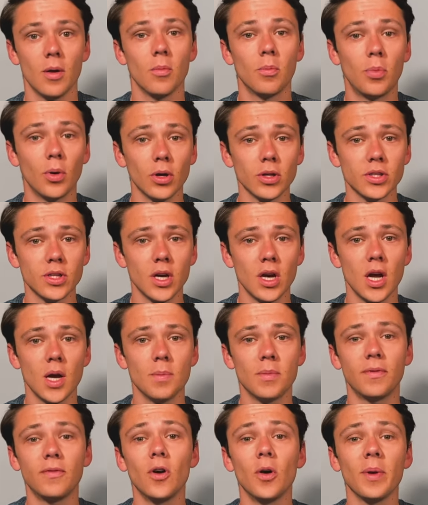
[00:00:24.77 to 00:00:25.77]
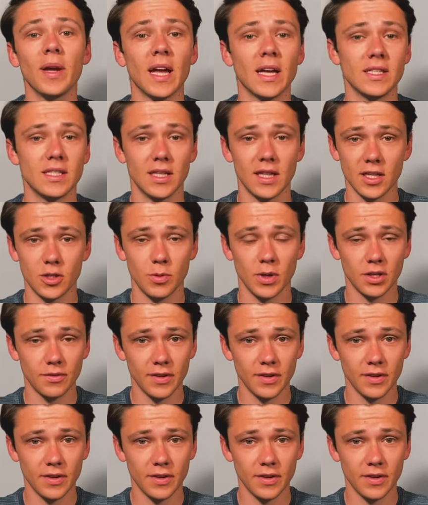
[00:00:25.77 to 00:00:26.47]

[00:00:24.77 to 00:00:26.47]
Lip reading: But before we get into this week's